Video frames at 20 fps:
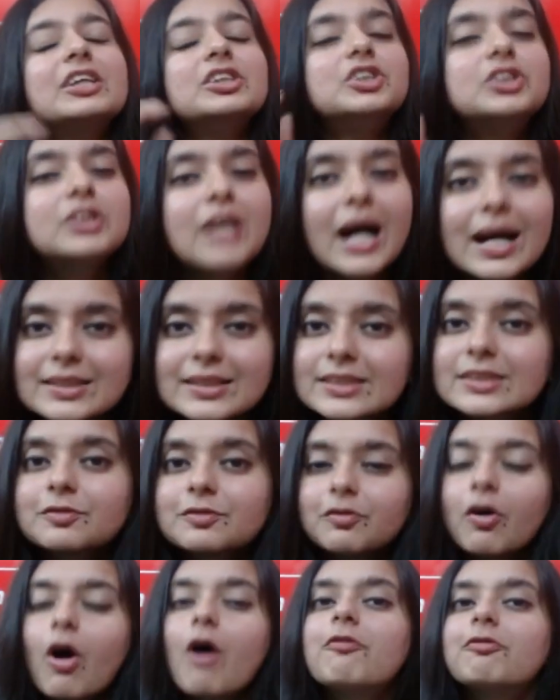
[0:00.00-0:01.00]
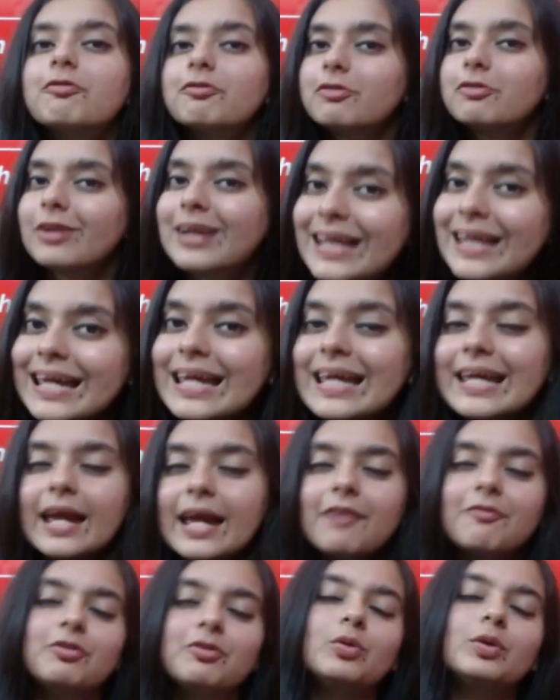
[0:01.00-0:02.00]
just for free
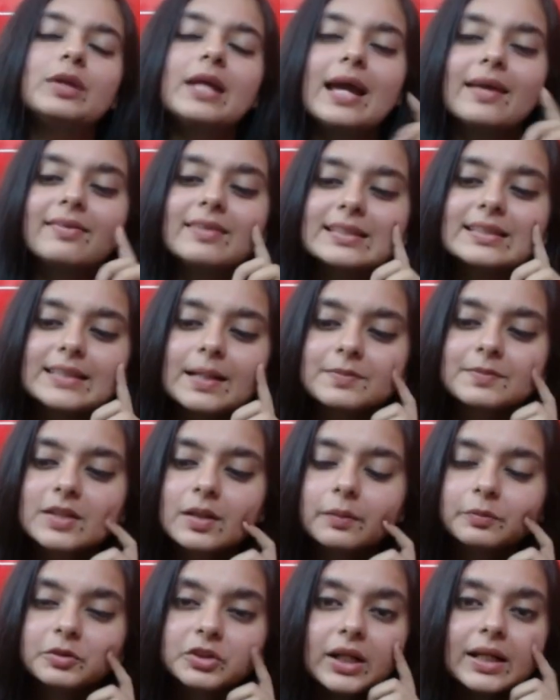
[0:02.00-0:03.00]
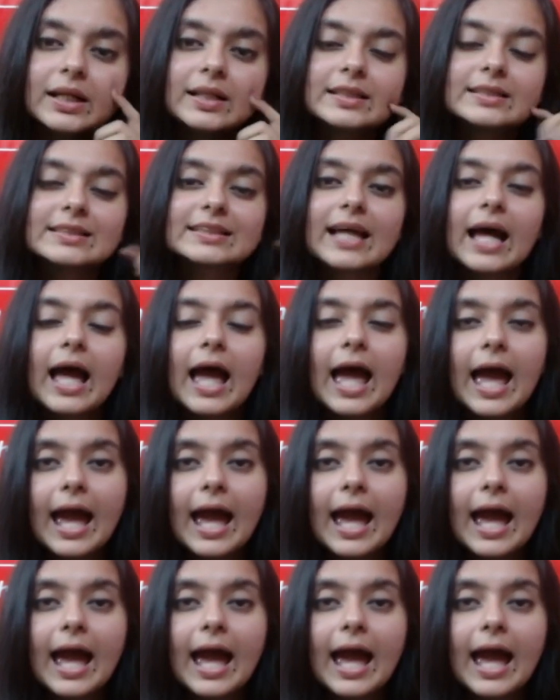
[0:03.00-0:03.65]
if you take the subscription. It is